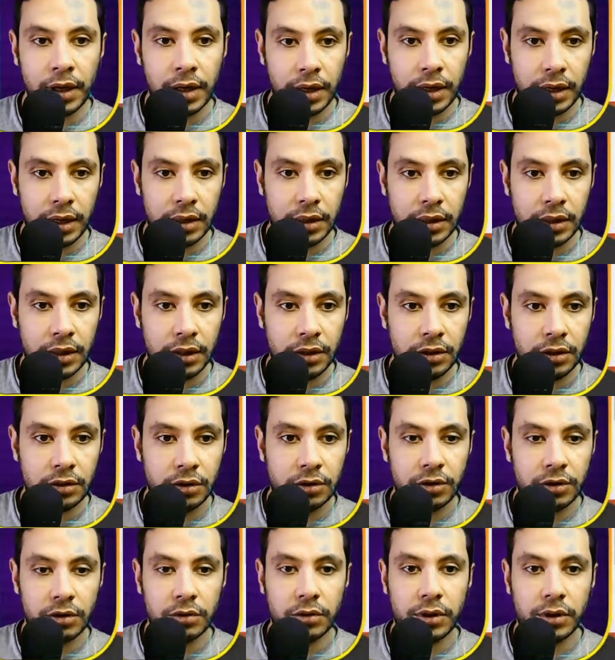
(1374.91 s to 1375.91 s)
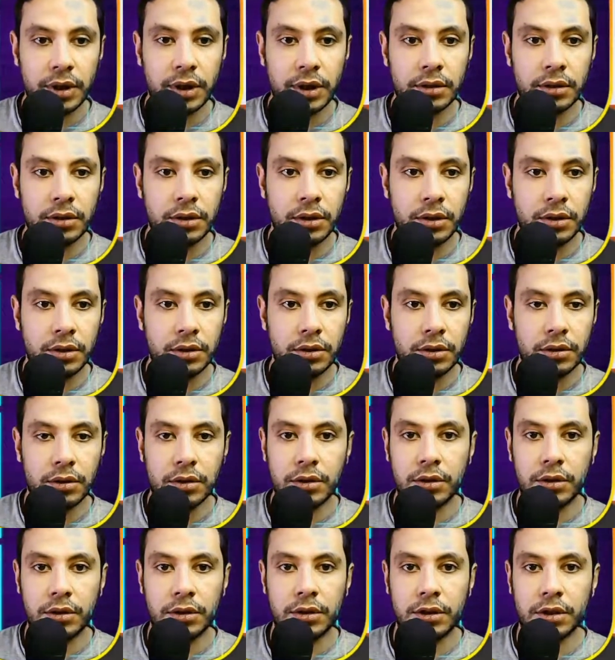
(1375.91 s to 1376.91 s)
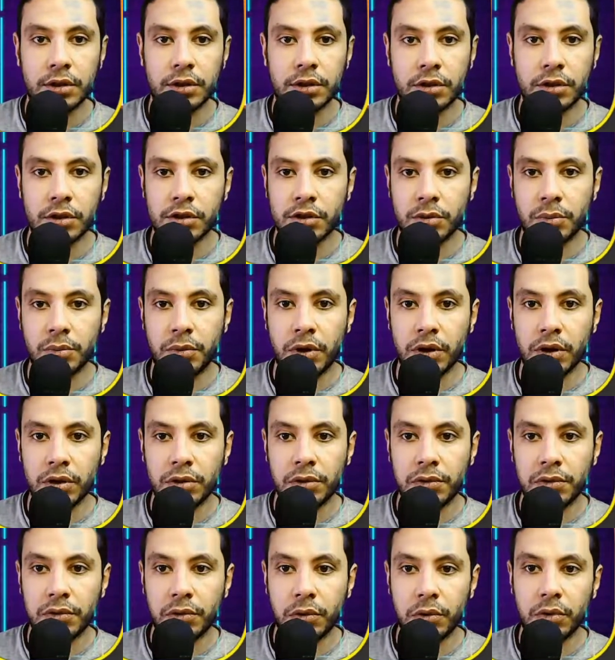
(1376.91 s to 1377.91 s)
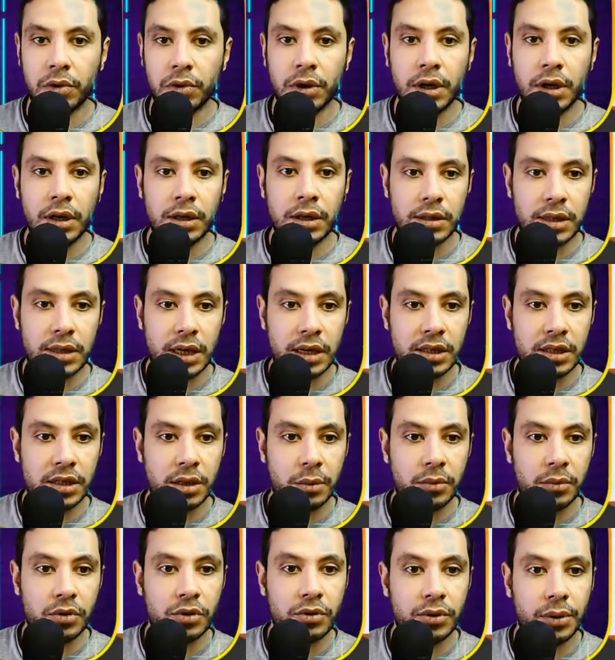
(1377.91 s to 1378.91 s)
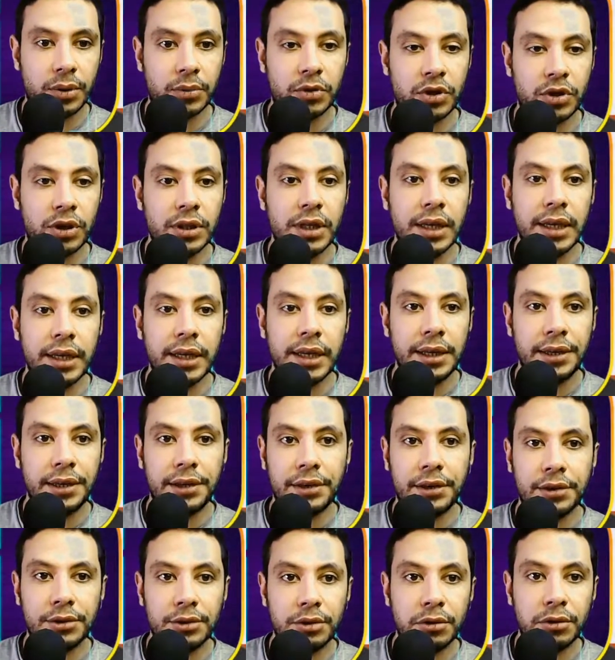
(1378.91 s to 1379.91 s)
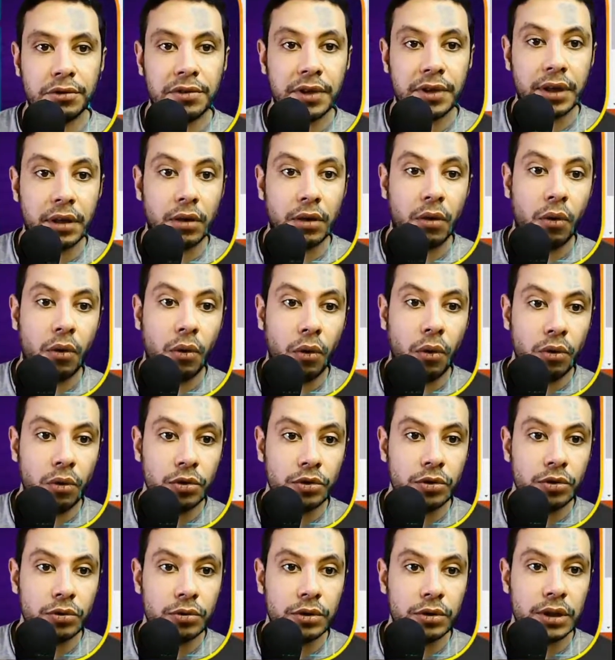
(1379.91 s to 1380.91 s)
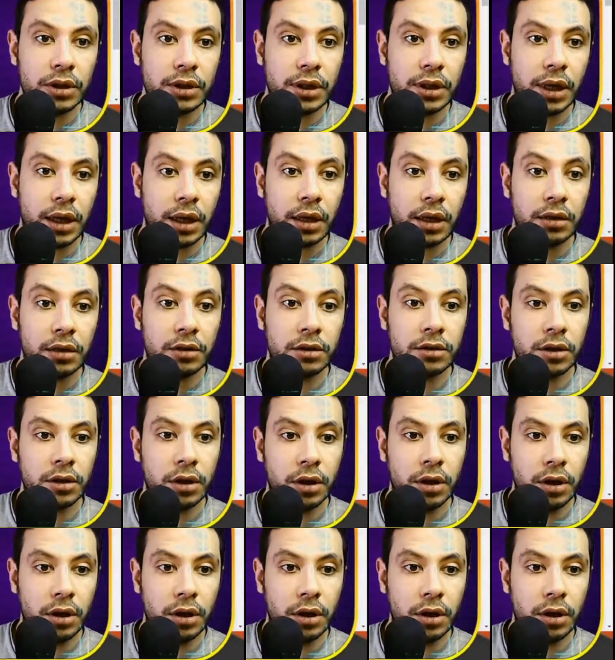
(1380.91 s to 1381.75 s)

and here you get, this is the part for the subscription. Here you fill all your details,